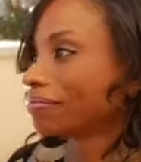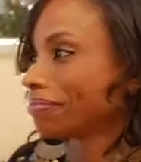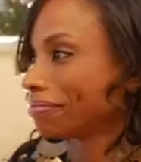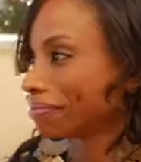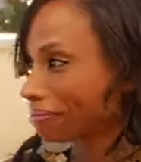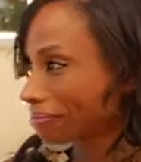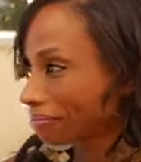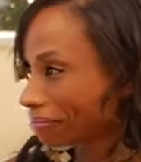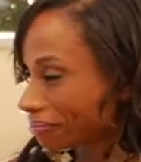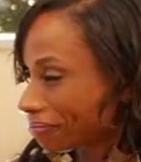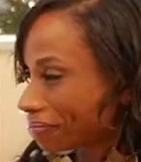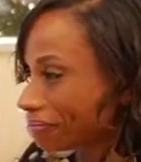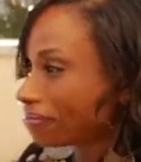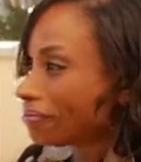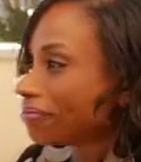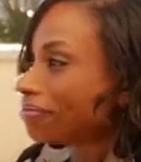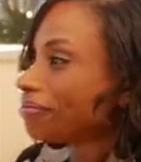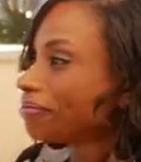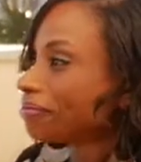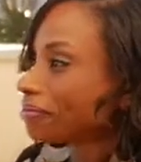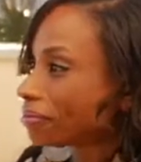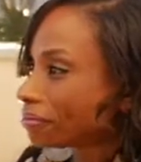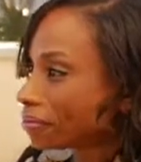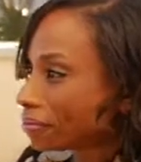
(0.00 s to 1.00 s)
and that you had that
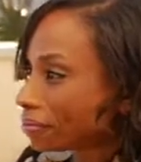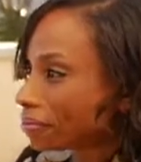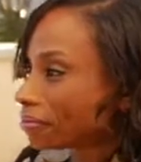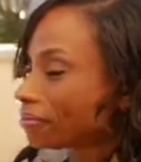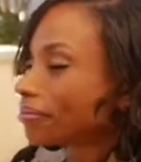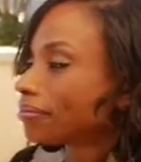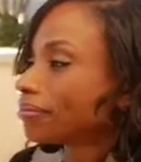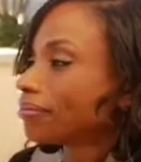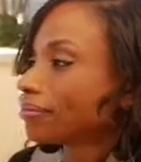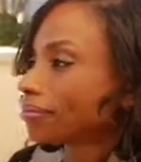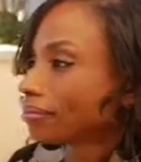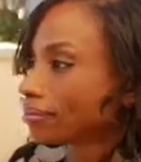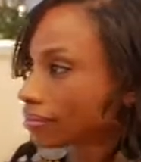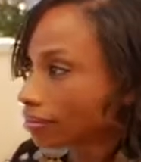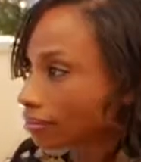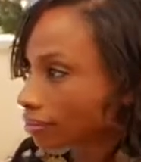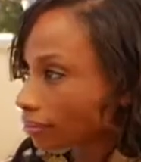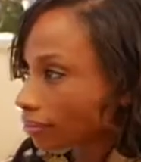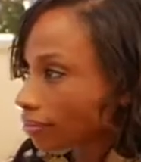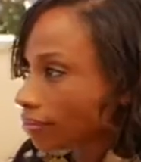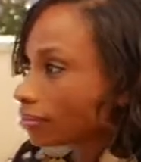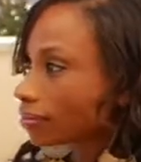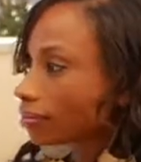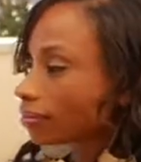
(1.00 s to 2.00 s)
confidence
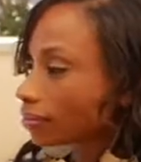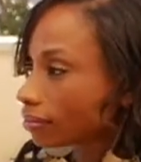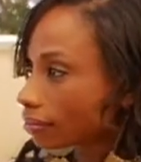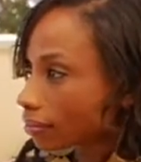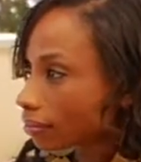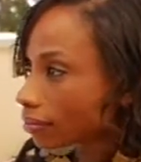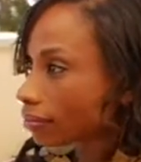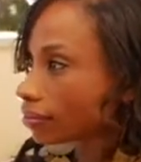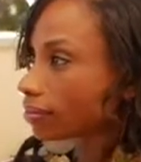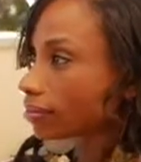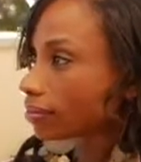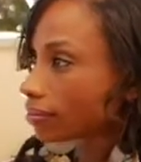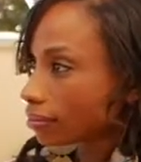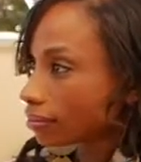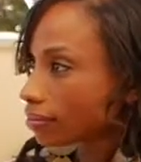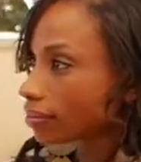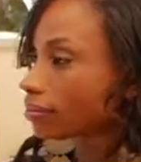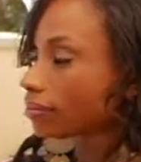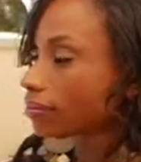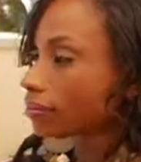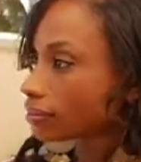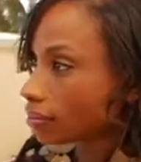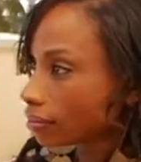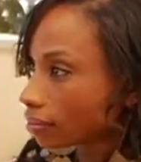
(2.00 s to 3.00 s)
and skill set, and
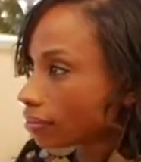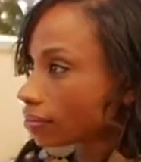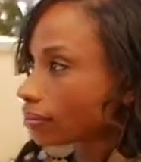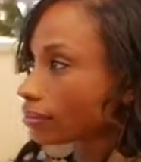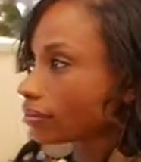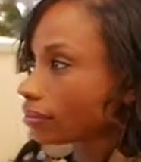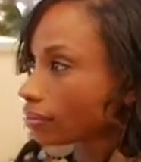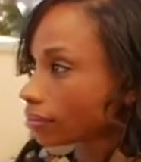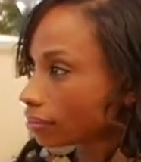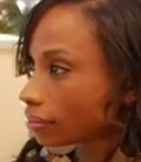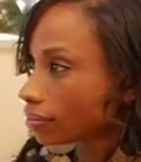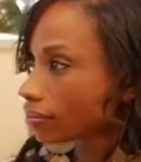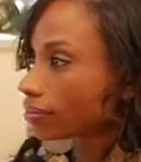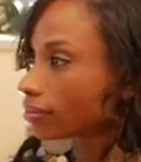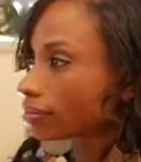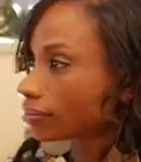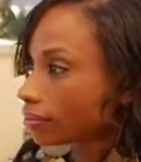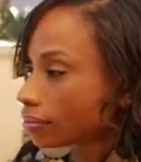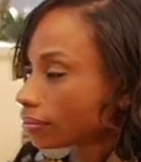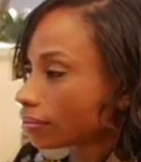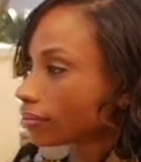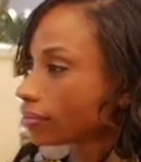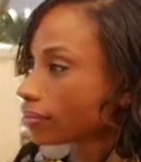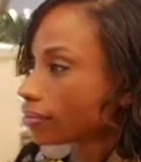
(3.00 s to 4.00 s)
you knew that,
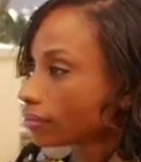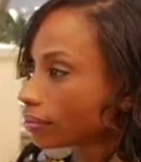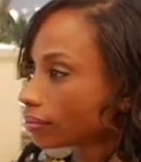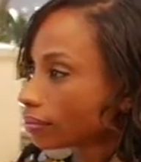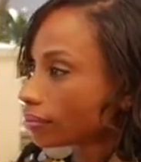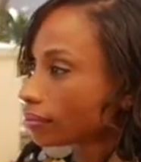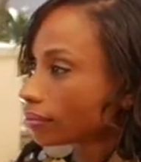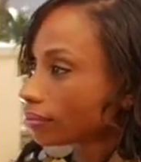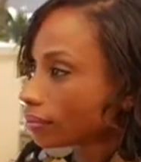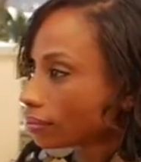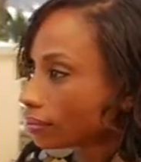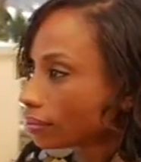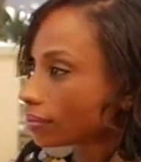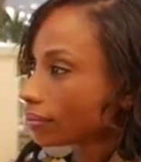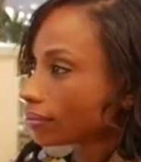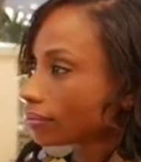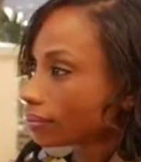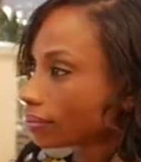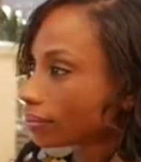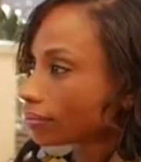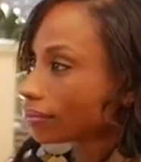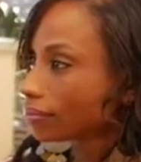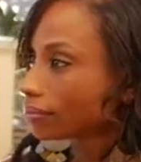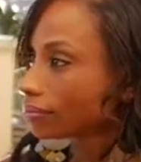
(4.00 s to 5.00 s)
and you translated that
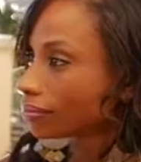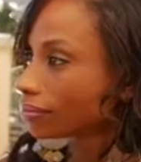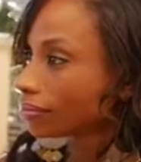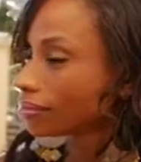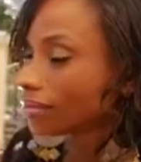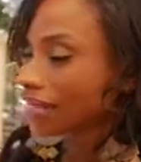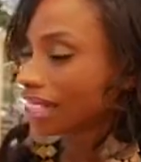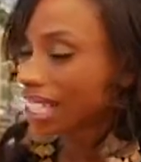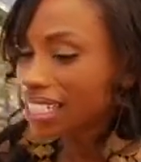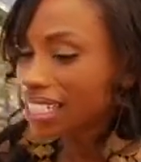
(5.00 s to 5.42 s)
into a business.